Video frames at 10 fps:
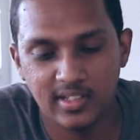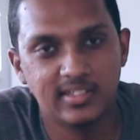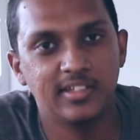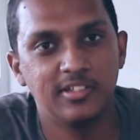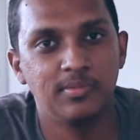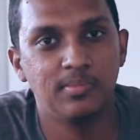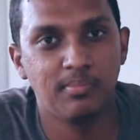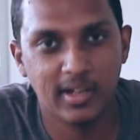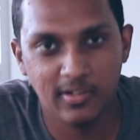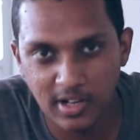It's either
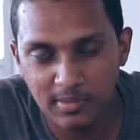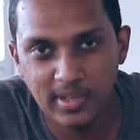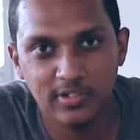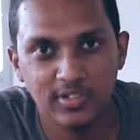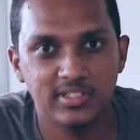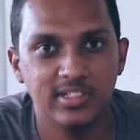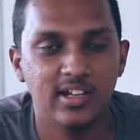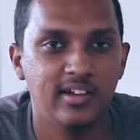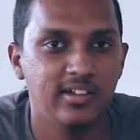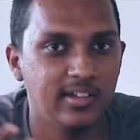one micro SD
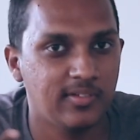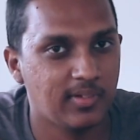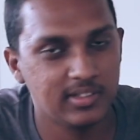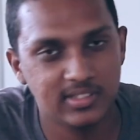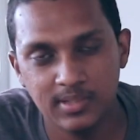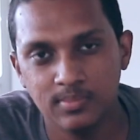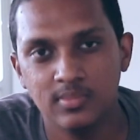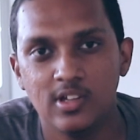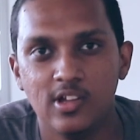card and one SIM,